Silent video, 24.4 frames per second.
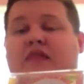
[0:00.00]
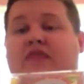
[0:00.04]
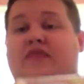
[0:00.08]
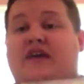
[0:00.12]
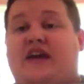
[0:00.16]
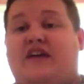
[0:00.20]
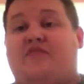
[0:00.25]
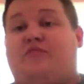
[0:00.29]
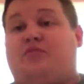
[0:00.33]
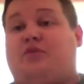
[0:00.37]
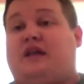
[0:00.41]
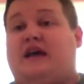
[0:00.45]

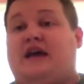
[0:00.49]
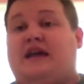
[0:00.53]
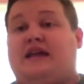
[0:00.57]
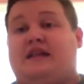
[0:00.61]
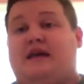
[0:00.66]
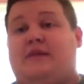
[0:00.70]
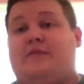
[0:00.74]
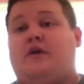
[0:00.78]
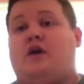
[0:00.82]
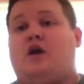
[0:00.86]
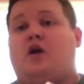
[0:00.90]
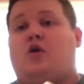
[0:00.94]
they've played
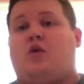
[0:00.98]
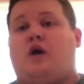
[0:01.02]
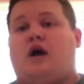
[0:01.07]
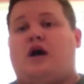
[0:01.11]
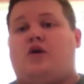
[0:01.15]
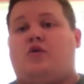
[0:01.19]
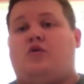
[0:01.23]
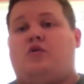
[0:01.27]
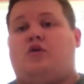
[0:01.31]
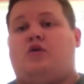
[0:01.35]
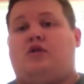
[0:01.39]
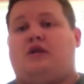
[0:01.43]
Let Me Go
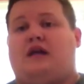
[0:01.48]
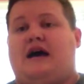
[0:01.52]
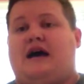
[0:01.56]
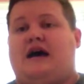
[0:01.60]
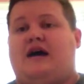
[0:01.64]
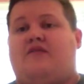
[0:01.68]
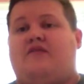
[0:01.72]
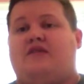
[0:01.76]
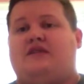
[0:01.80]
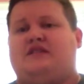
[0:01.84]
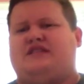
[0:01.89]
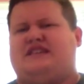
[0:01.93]
Rock and Roll
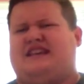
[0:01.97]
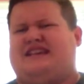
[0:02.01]
live.